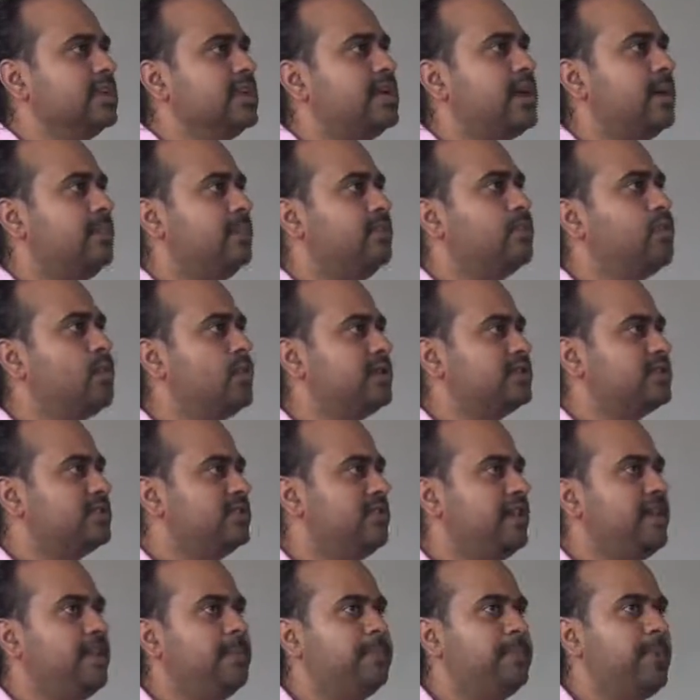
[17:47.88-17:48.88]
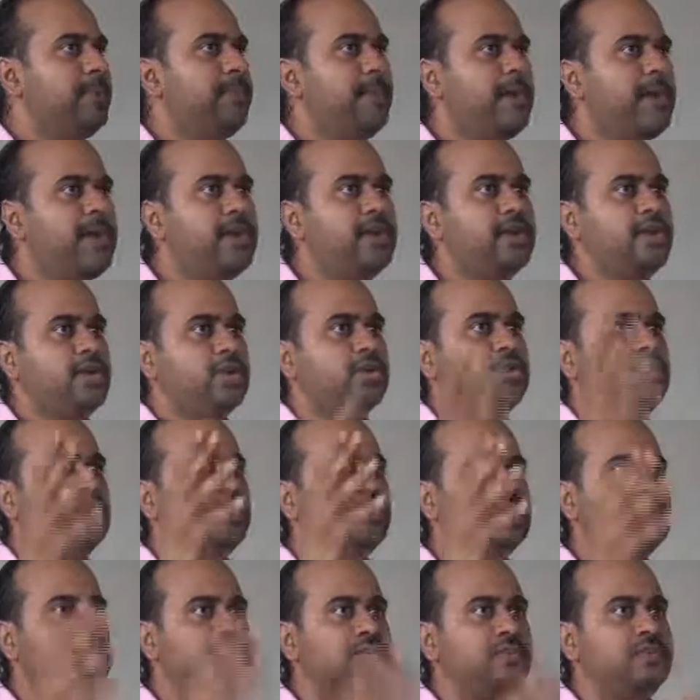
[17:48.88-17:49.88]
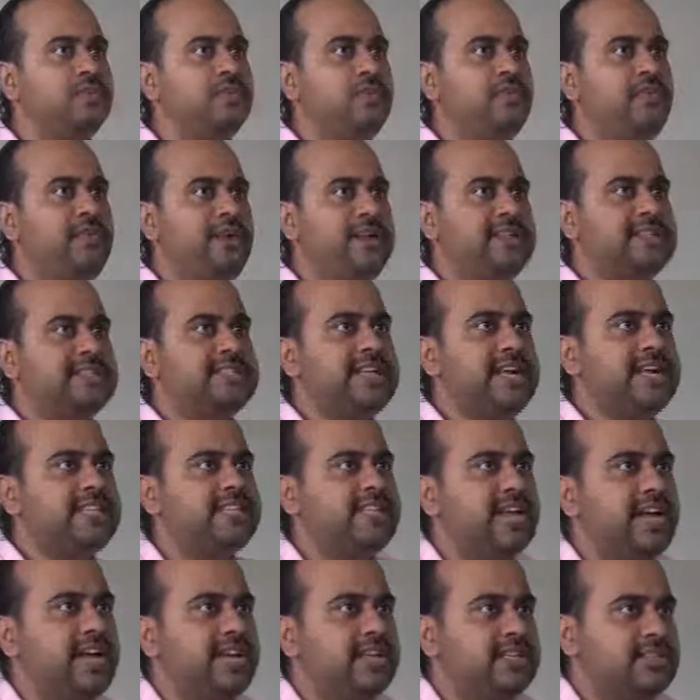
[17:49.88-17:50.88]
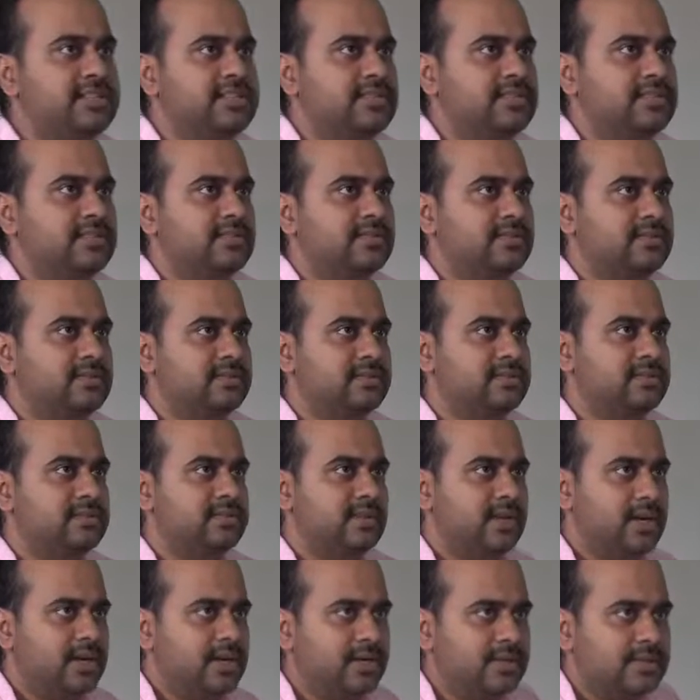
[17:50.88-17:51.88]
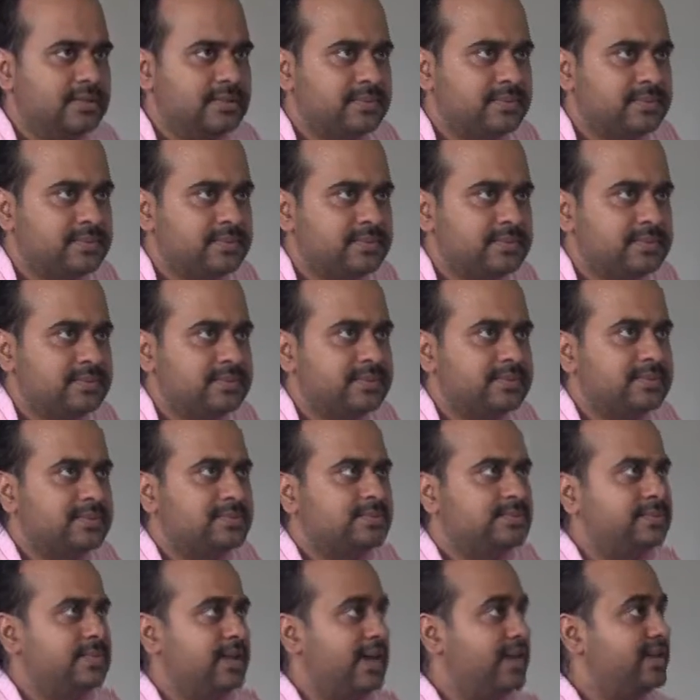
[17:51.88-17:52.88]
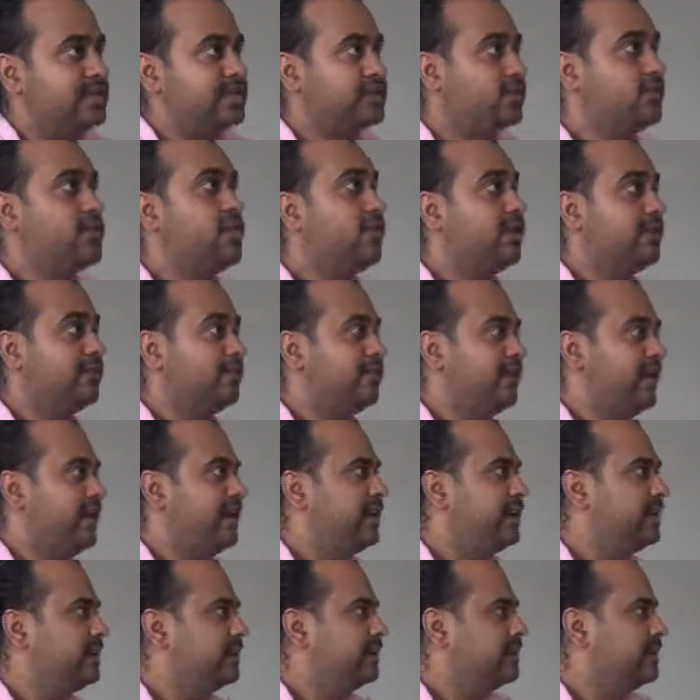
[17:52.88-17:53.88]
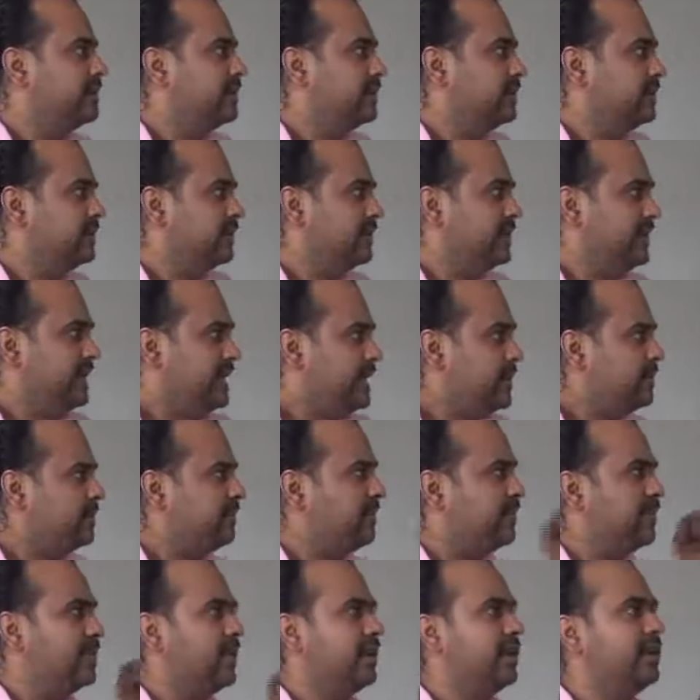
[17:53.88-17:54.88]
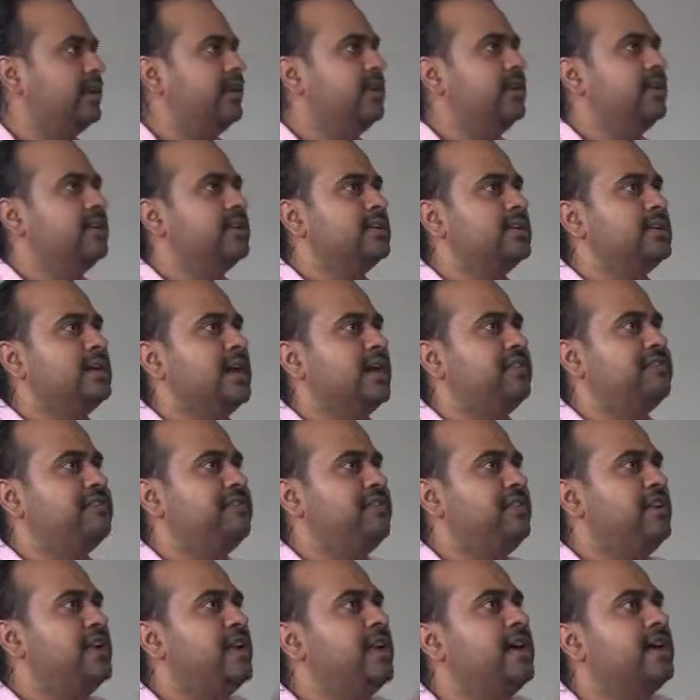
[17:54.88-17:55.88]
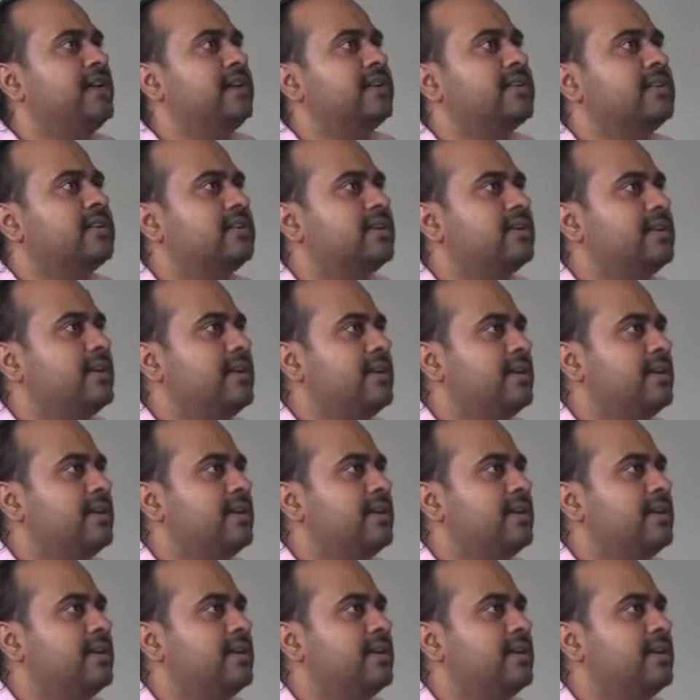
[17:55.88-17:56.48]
Come to us, we'll prepare you to face that challenge. Huh? And so you are afraid. Deep within, a fear